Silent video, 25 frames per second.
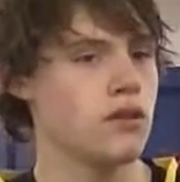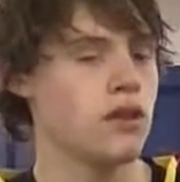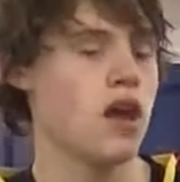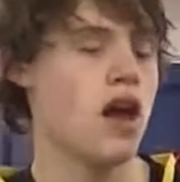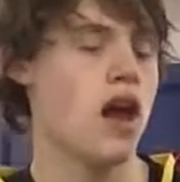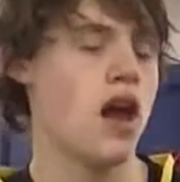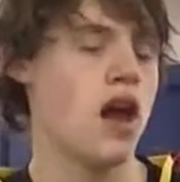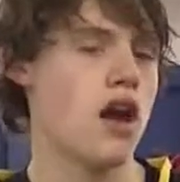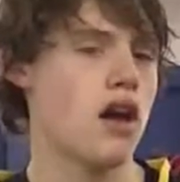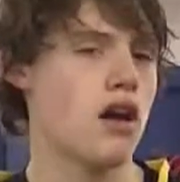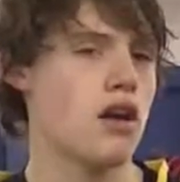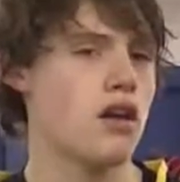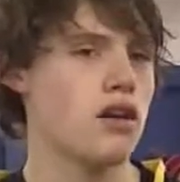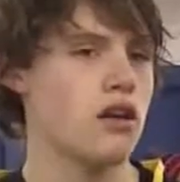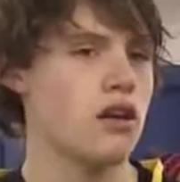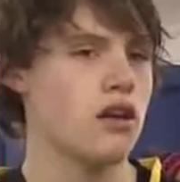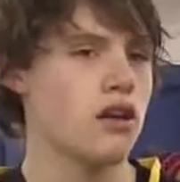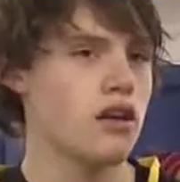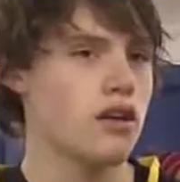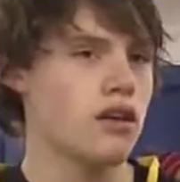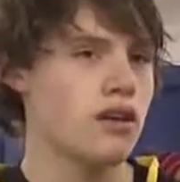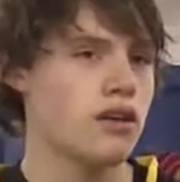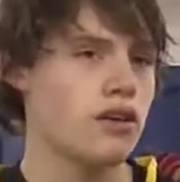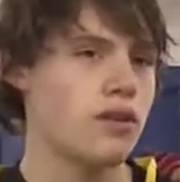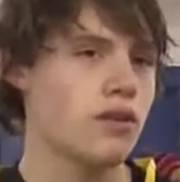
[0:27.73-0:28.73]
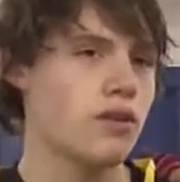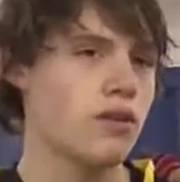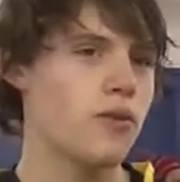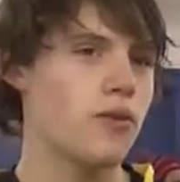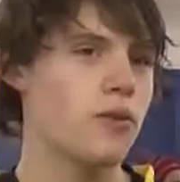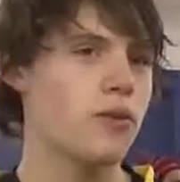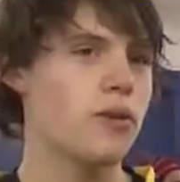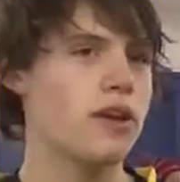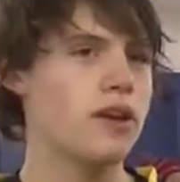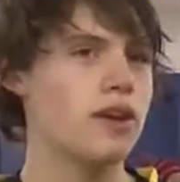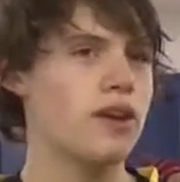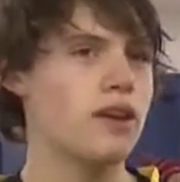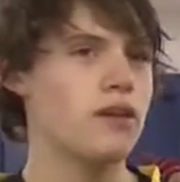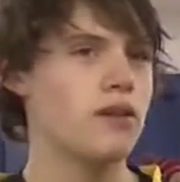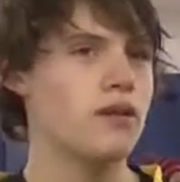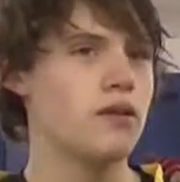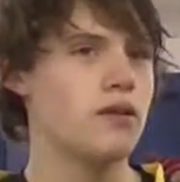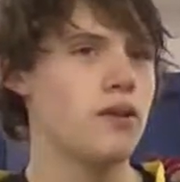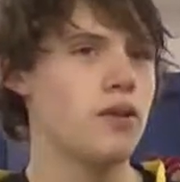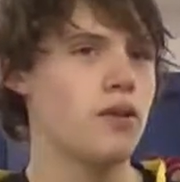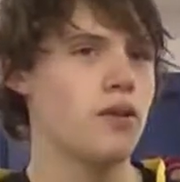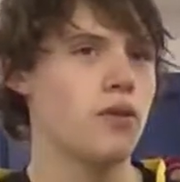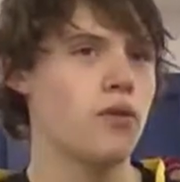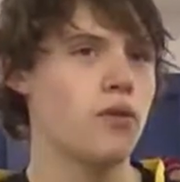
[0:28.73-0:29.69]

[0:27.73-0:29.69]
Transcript: Yeah, we did